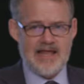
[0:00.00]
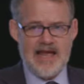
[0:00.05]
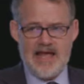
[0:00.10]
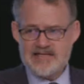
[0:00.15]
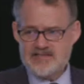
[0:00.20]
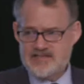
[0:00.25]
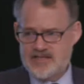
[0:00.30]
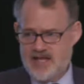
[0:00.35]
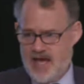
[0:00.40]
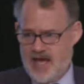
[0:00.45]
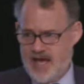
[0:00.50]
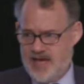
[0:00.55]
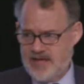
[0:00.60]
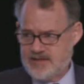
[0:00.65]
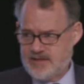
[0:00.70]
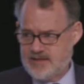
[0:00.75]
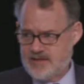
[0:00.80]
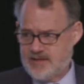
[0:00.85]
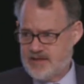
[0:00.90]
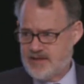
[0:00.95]
Last
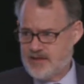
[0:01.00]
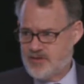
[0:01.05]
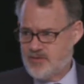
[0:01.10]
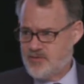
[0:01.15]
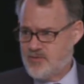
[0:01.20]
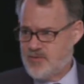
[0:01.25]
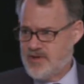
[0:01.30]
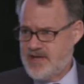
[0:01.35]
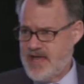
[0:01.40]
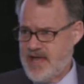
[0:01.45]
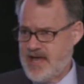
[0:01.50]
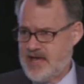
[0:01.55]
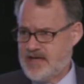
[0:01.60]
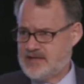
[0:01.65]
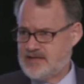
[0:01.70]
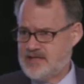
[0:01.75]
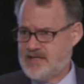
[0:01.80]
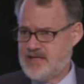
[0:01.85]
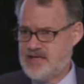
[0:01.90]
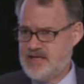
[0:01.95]
night, we
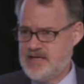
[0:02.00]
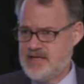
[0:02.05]
had